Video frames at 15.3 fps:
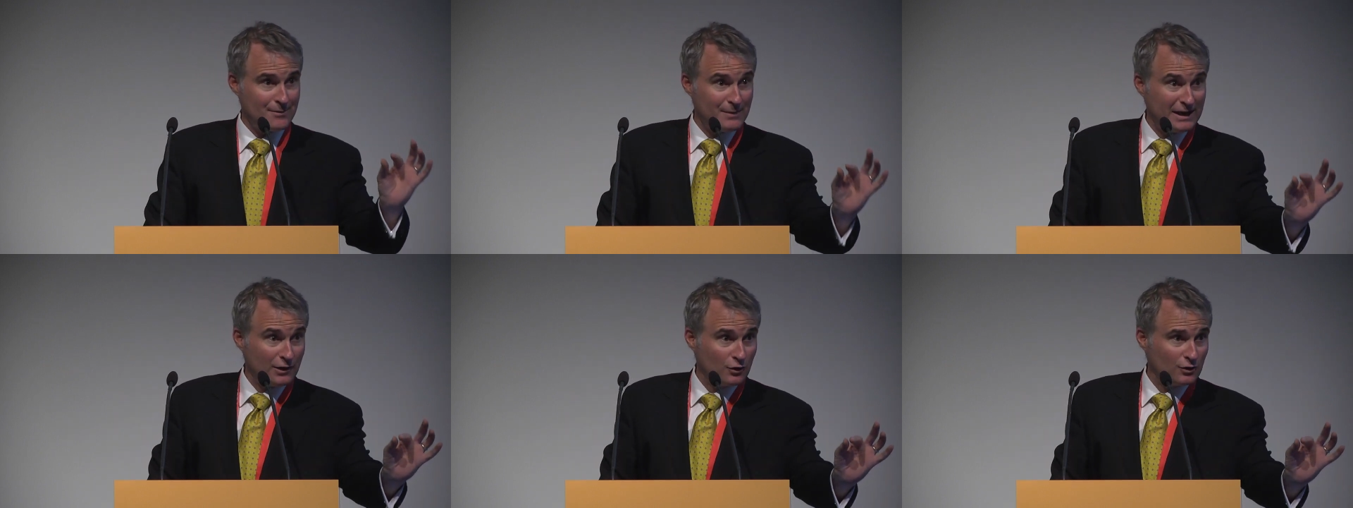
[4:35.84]

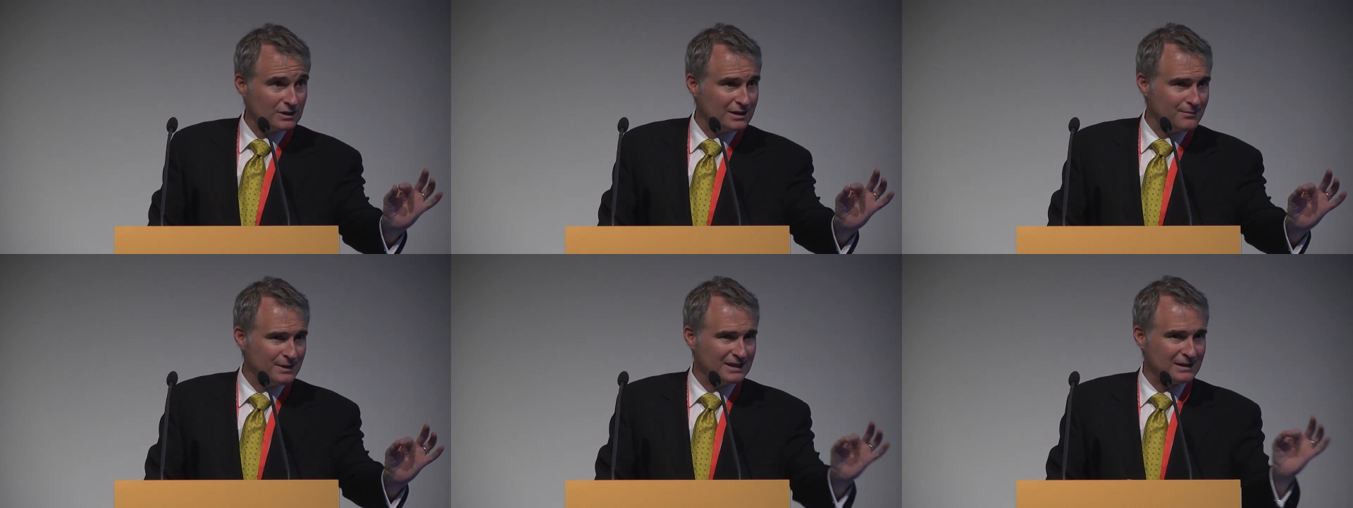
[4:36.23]
It may
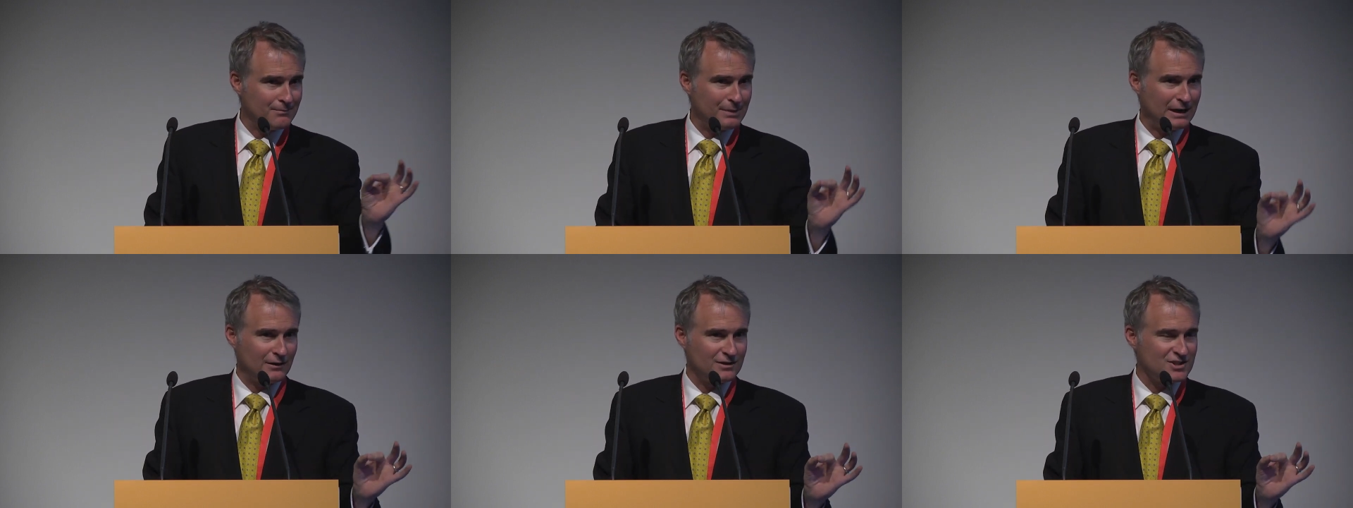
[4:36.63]
only be in a
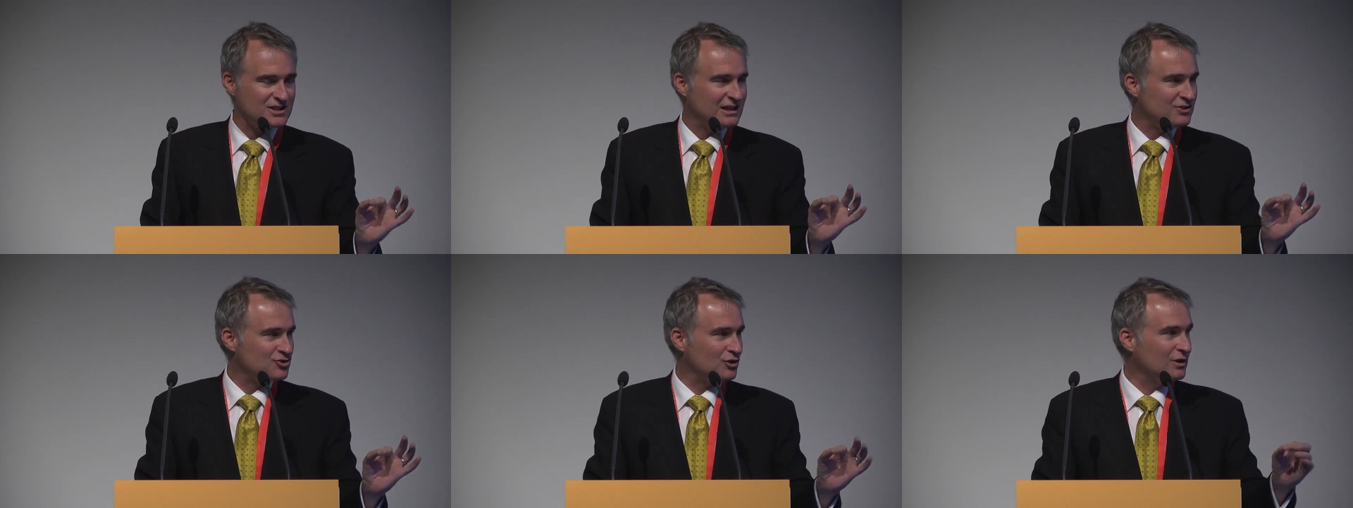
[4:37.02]

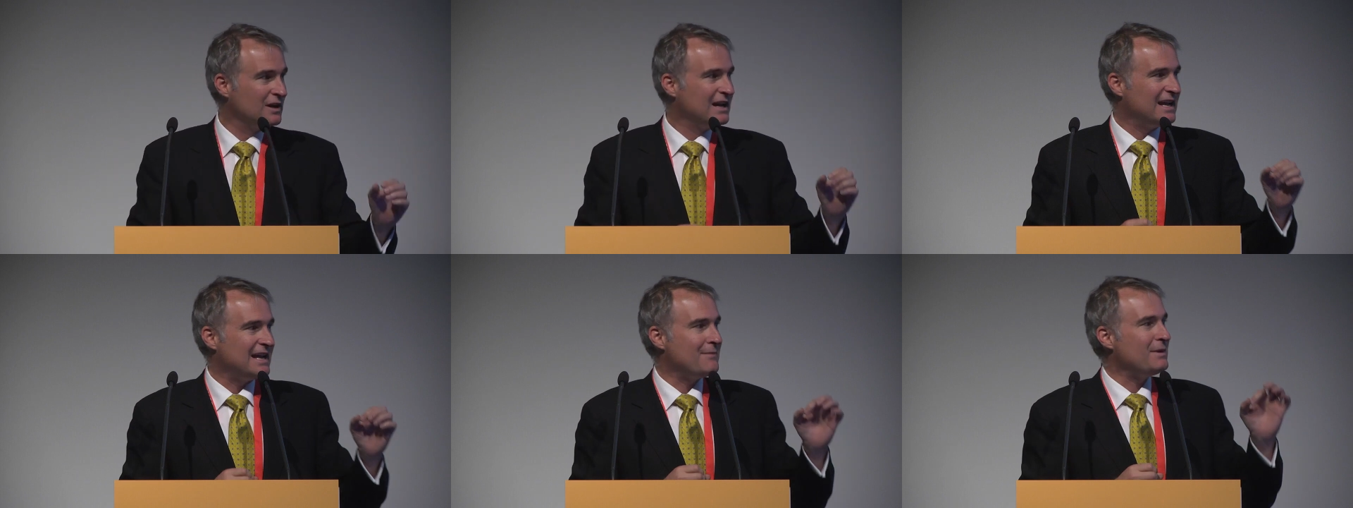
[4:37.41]
paracentral.
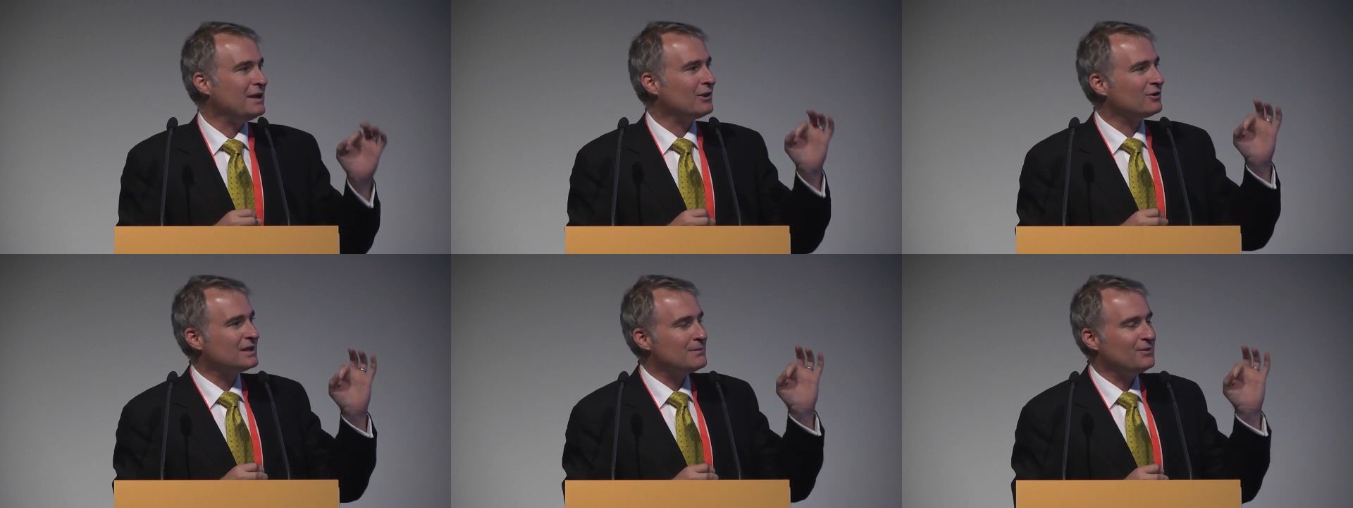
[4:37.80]
It
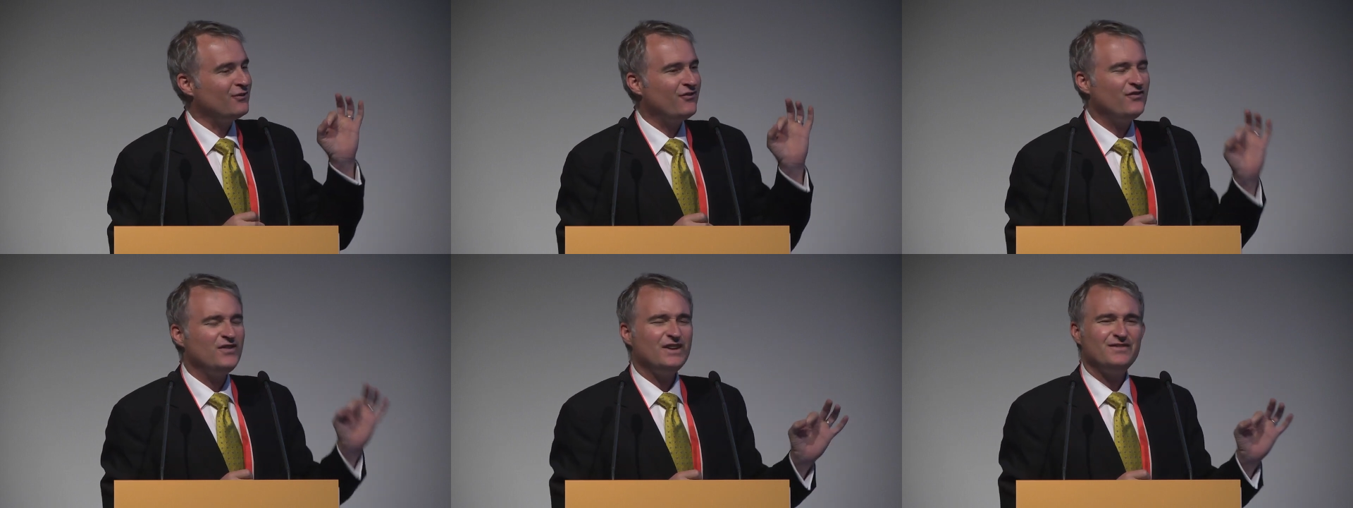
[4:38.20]
may only be
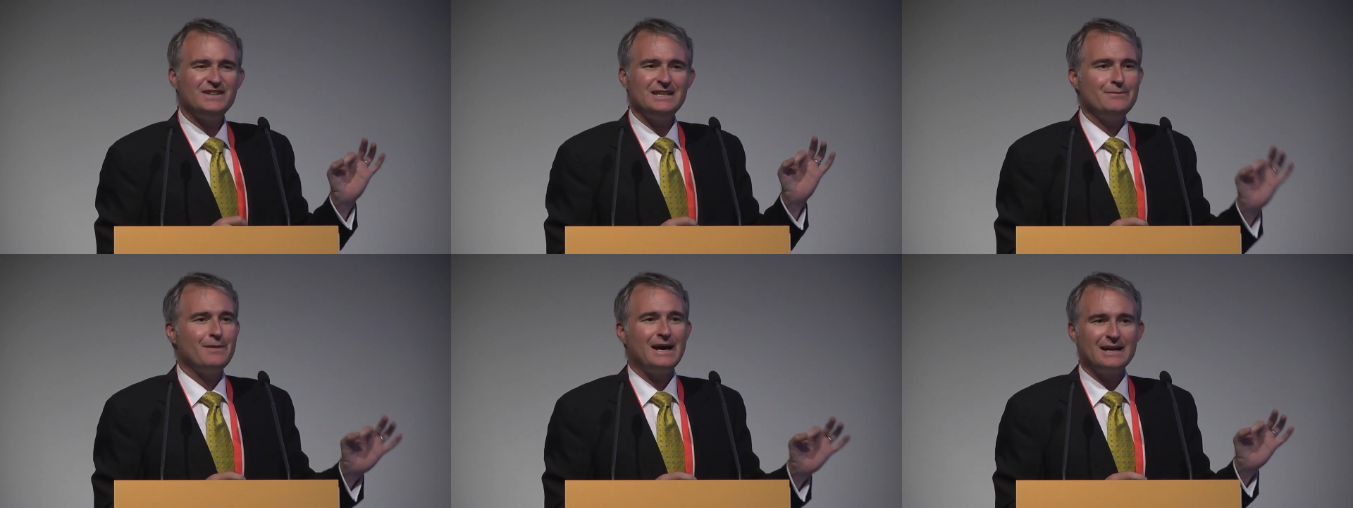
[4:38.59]

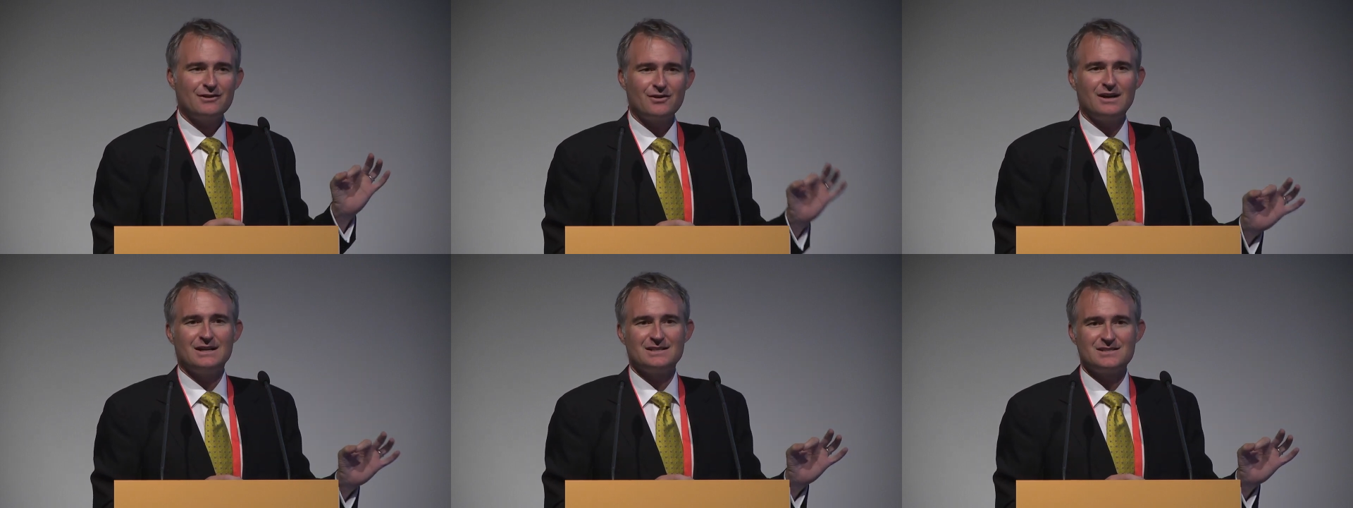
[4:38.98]
50
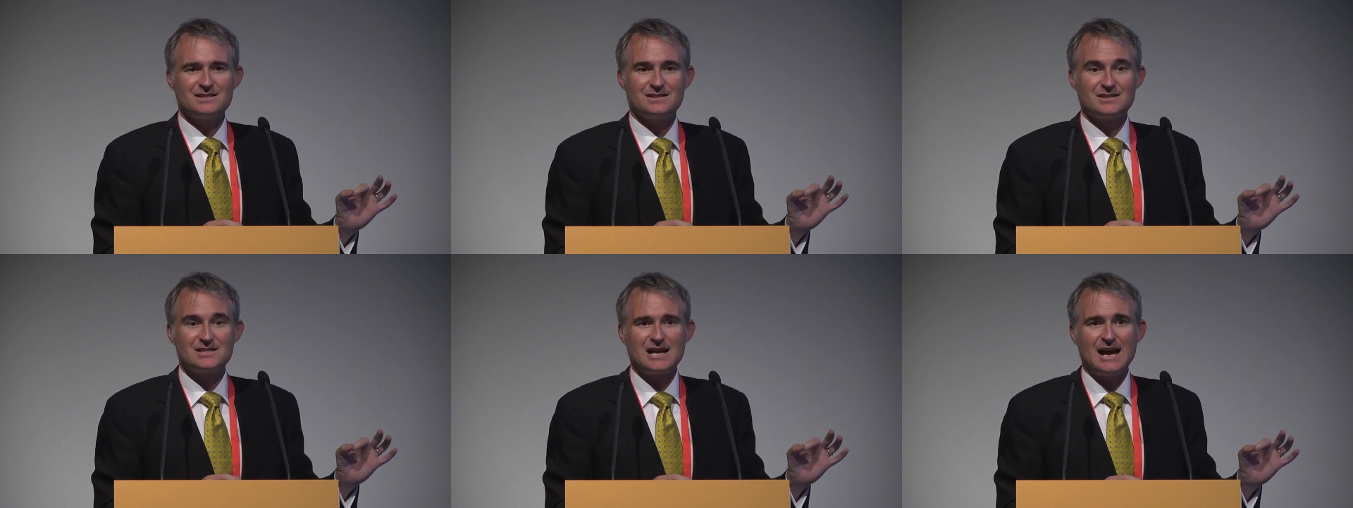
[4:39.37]
microns
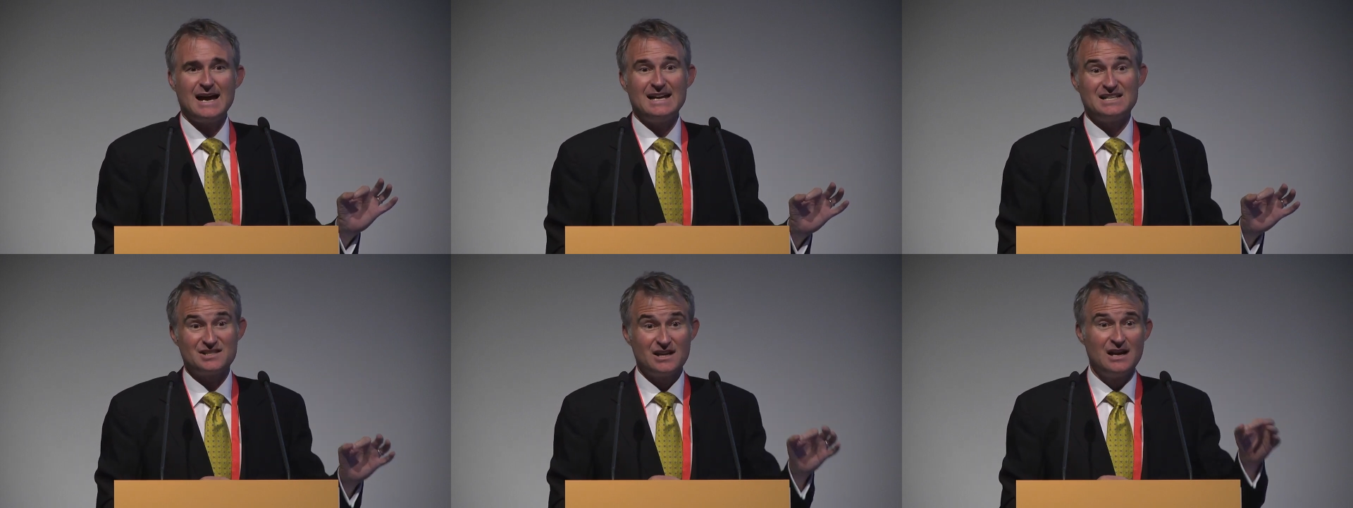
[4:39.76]
in
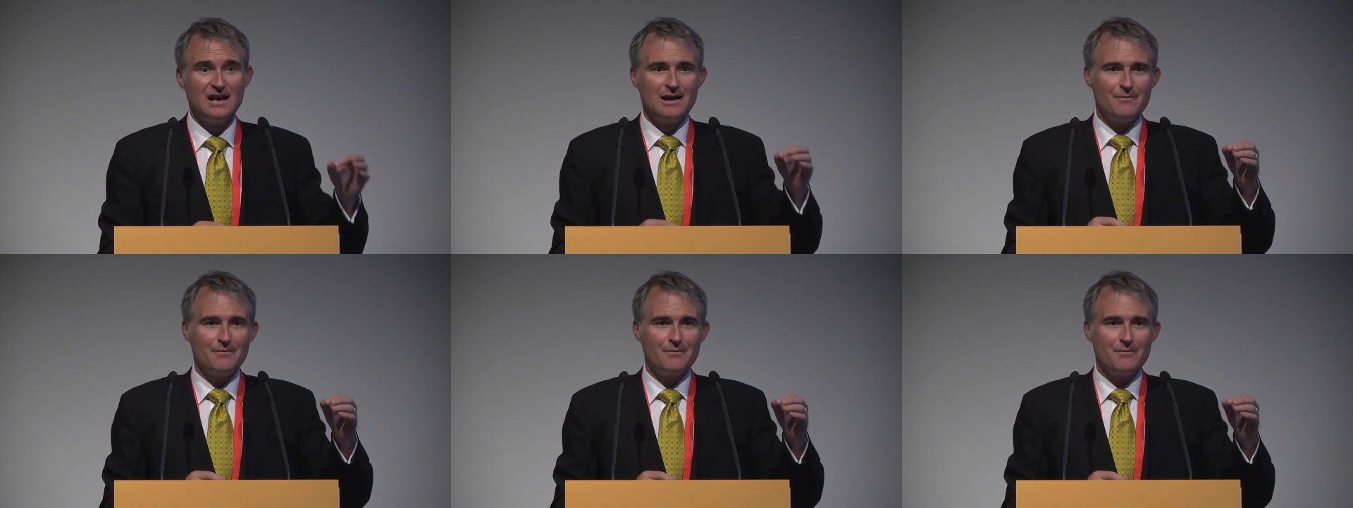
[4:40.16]
size.